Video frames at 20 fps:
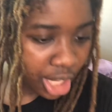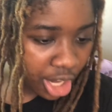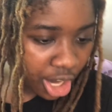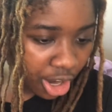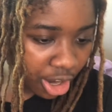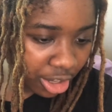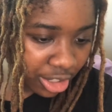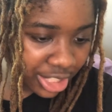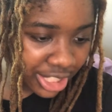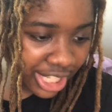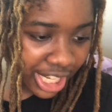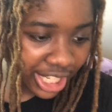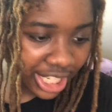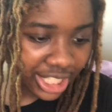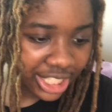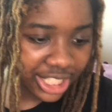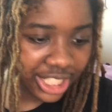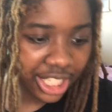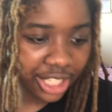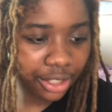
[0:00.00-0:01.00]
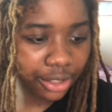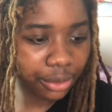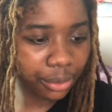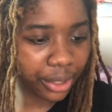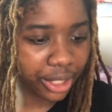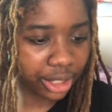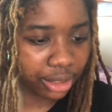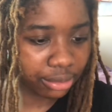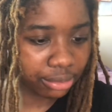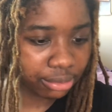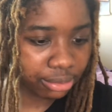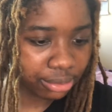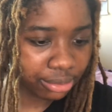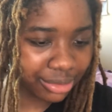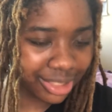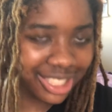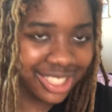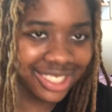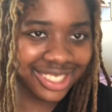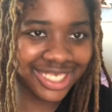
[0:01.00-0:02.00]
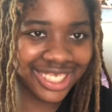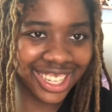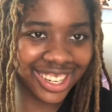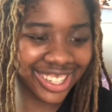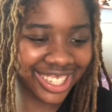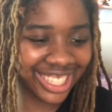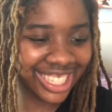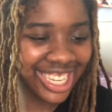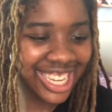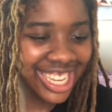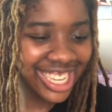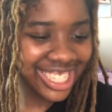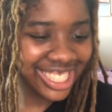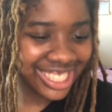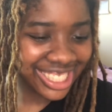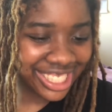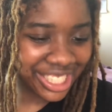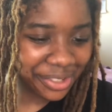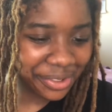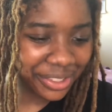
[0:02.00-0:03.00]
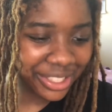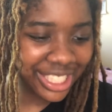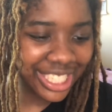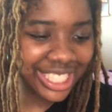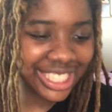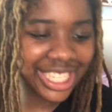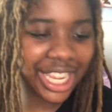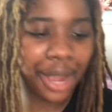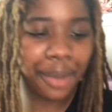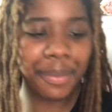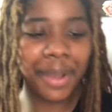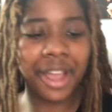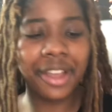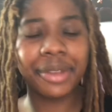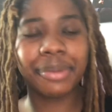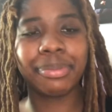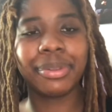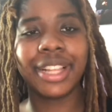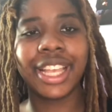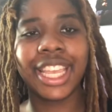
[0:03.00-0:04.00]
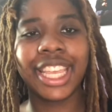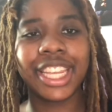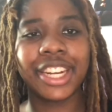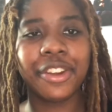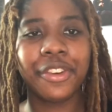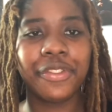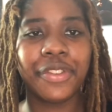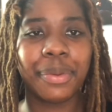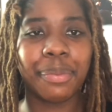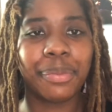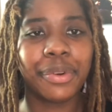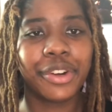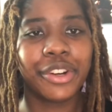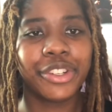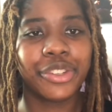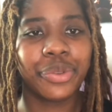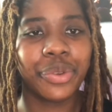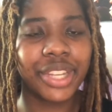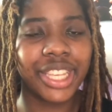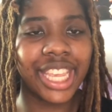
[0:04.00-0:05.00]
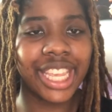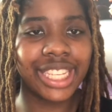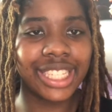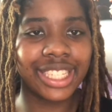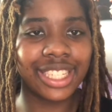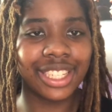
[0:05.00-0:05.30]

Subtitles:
Her second sorry. She released Come Out and Play in November of 2018.